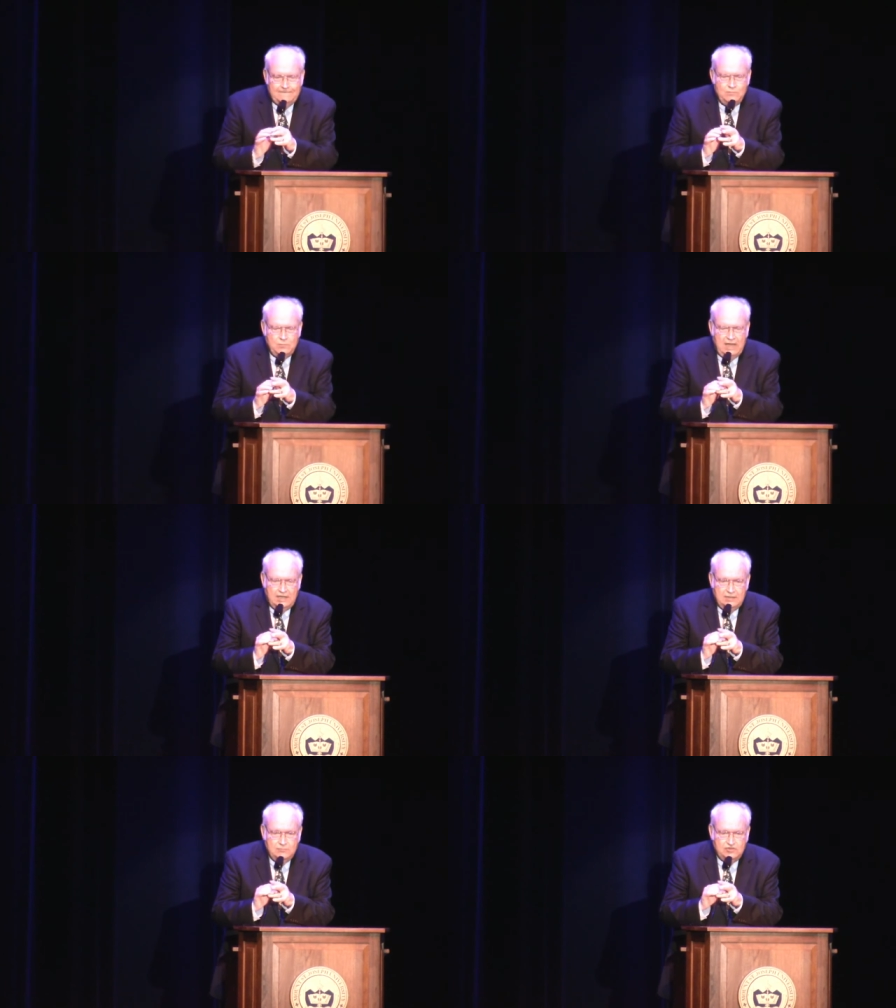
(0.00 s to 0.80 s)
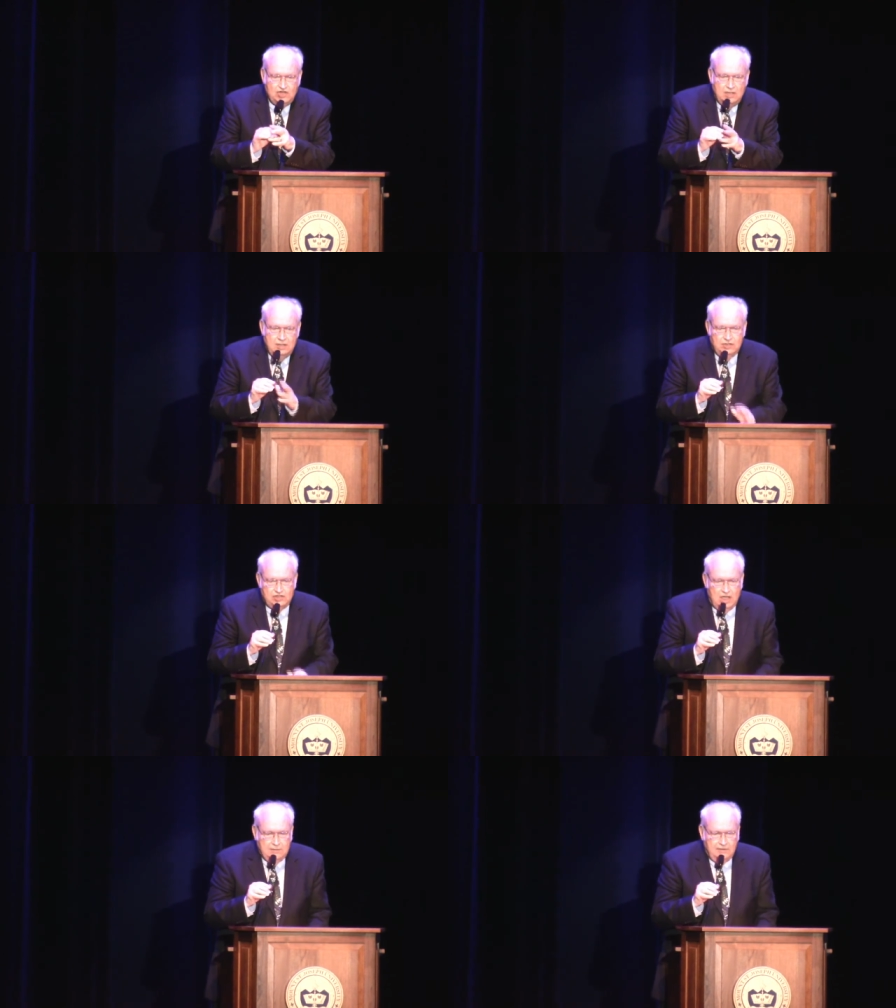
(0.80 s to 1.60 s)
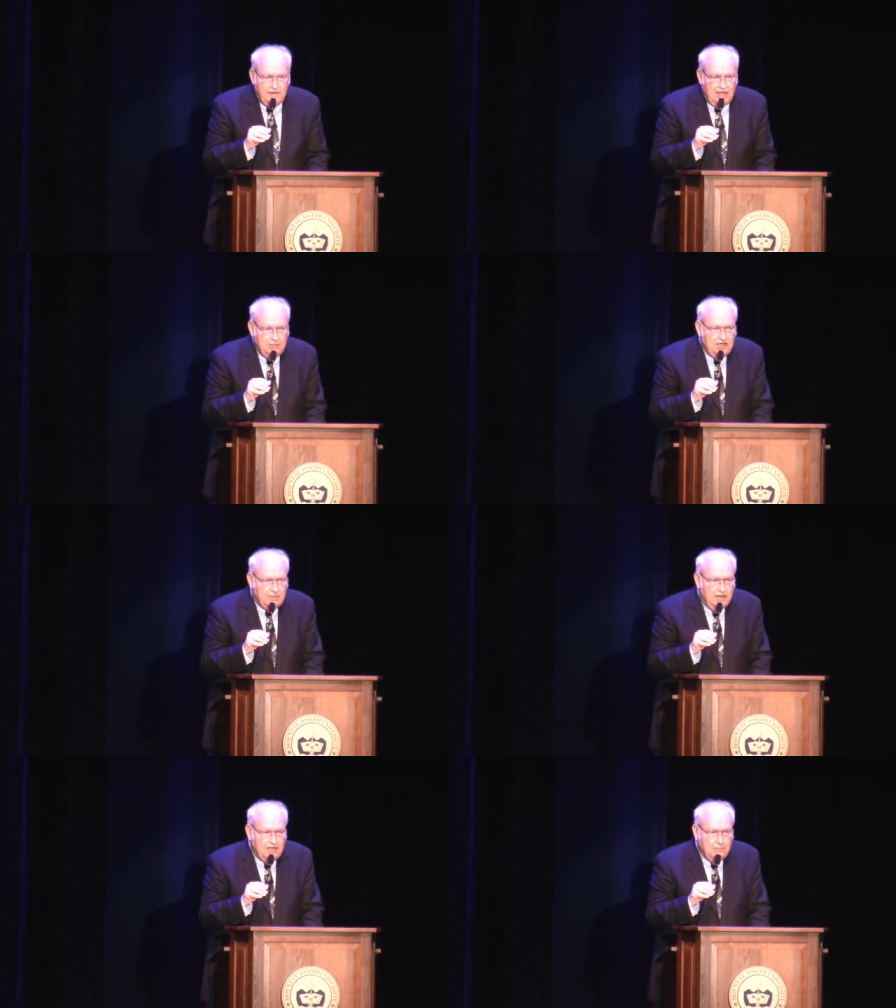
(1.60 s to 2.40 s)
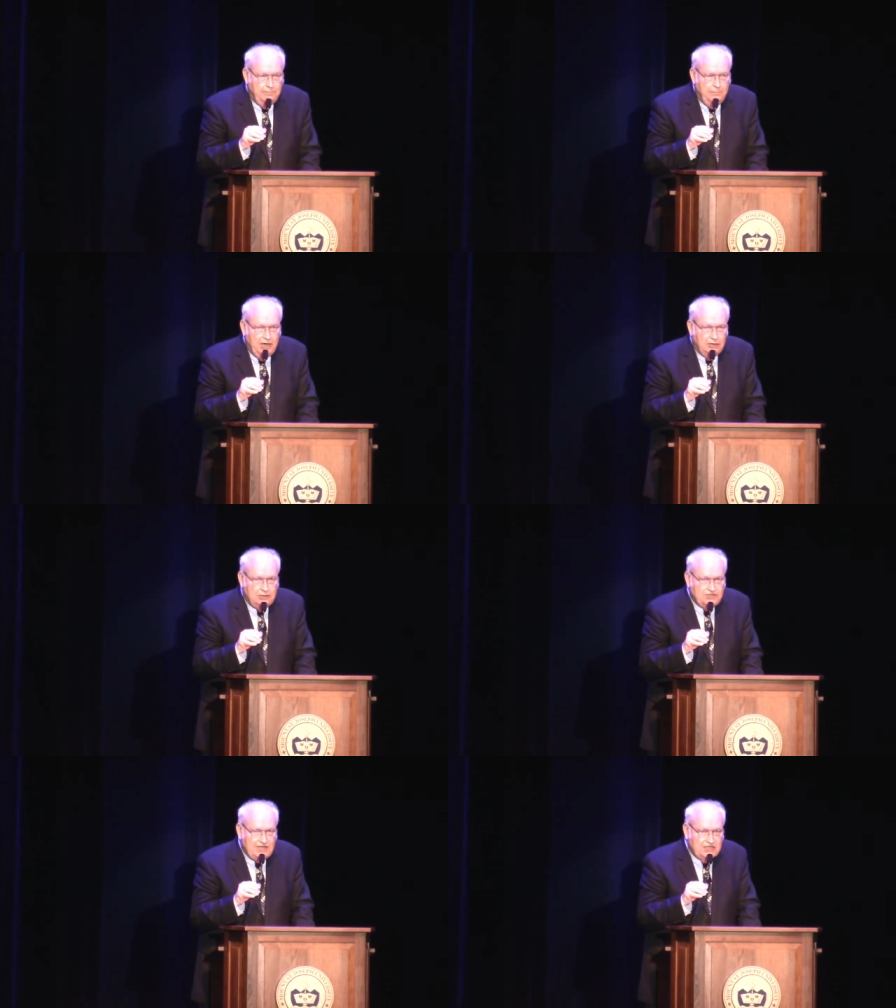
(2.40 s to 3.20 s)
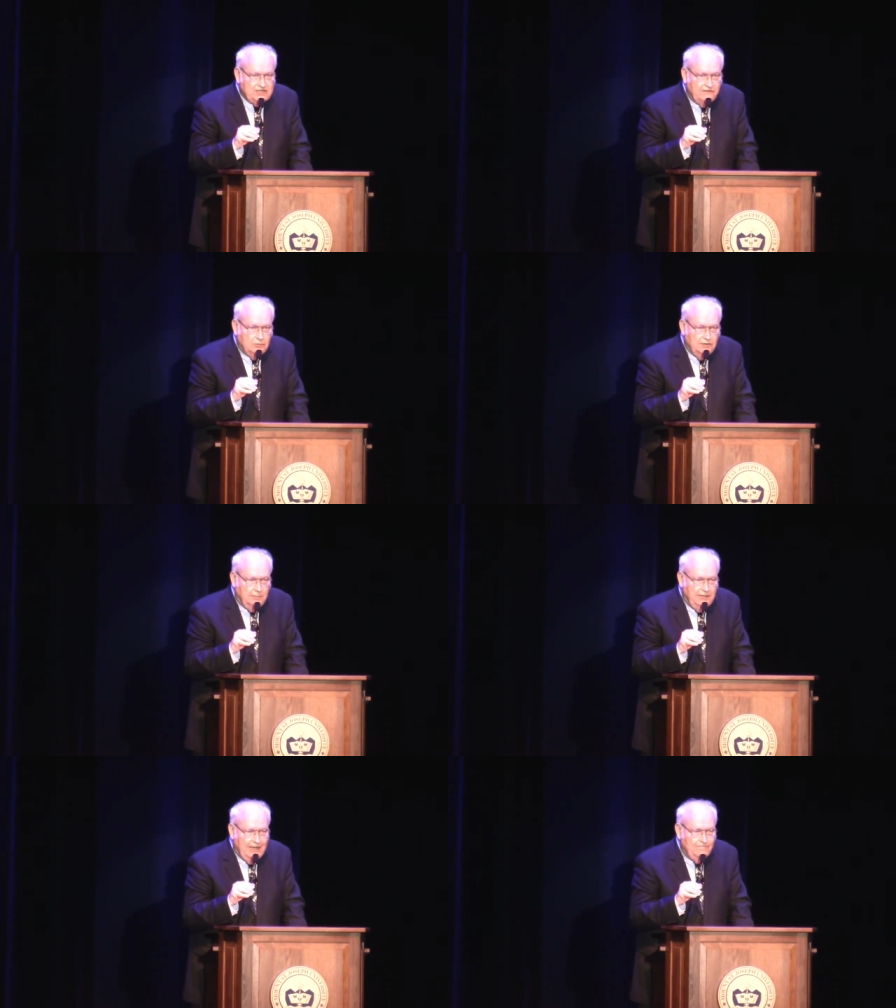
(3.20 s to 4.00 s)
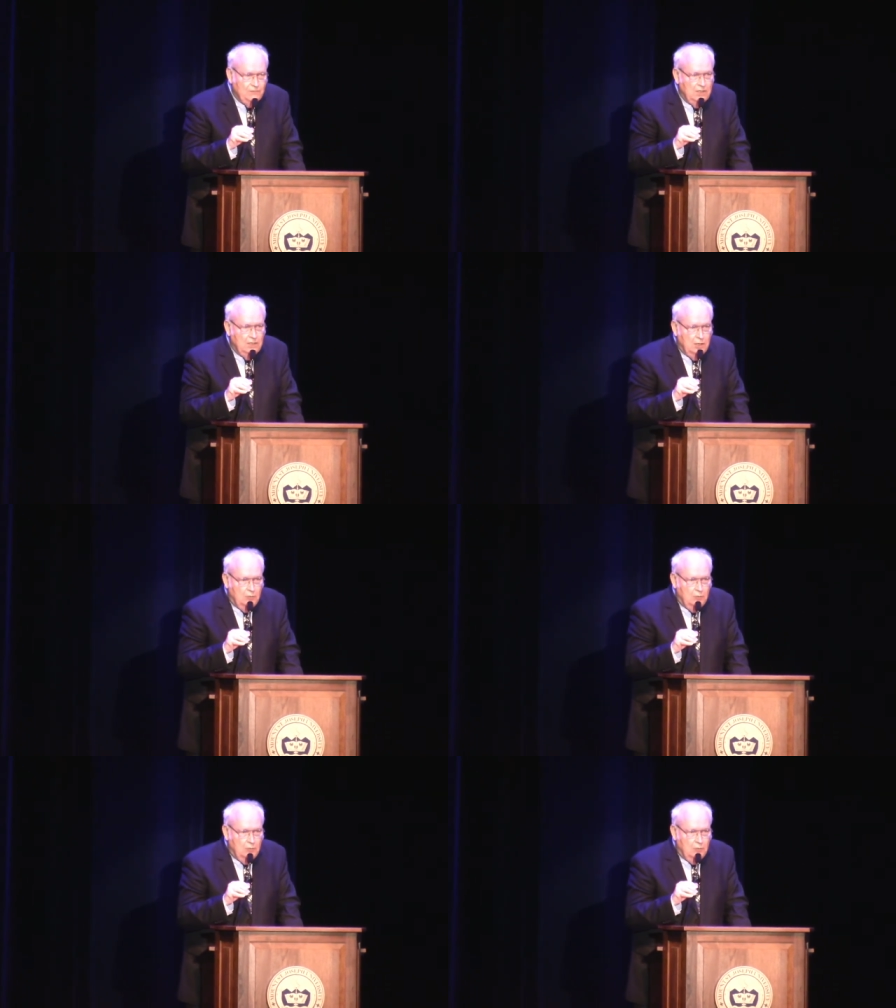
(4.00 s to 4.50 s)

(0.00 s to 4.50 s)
band, and John invited me to play the baritone saxophone with the band.